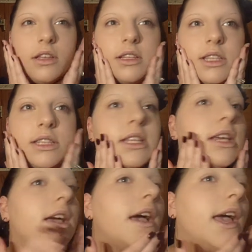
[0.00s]
let's
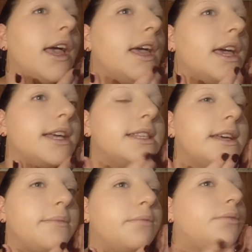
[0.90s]
see, it has
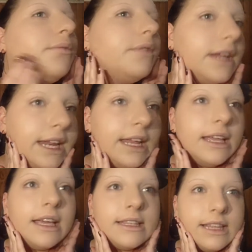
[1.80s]
a
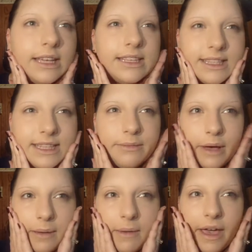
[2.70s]
pretty, like a
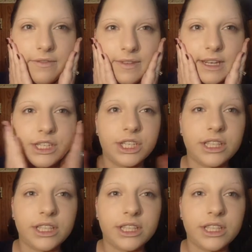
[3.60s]
semi-matte finish.